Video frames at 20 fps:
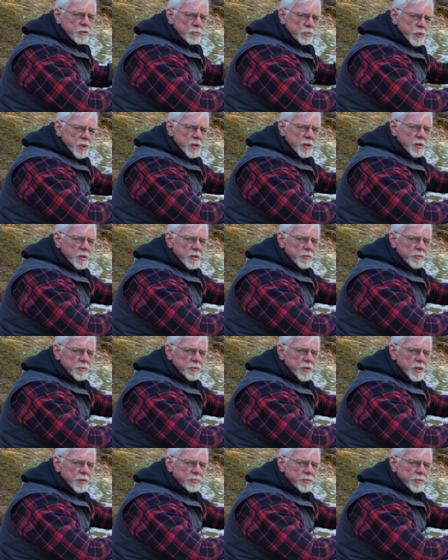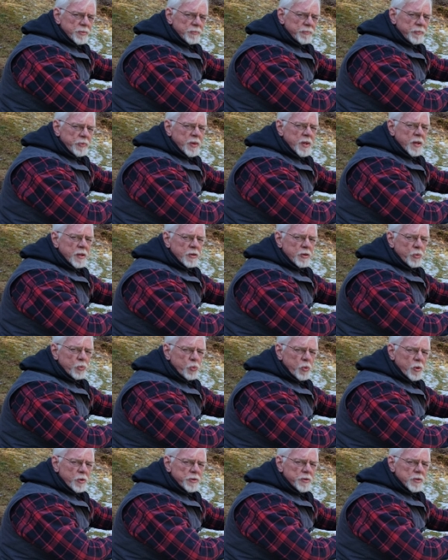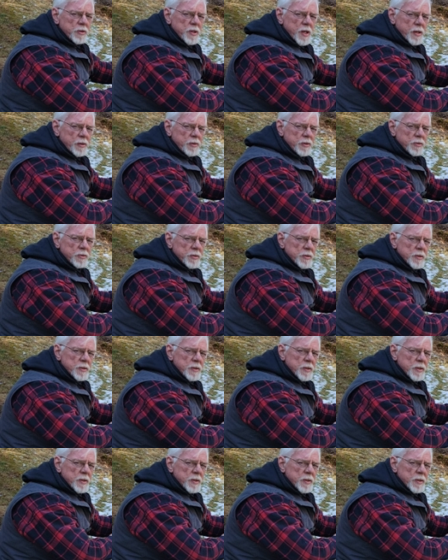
sweetheart of a rifle, the Walther Terrus.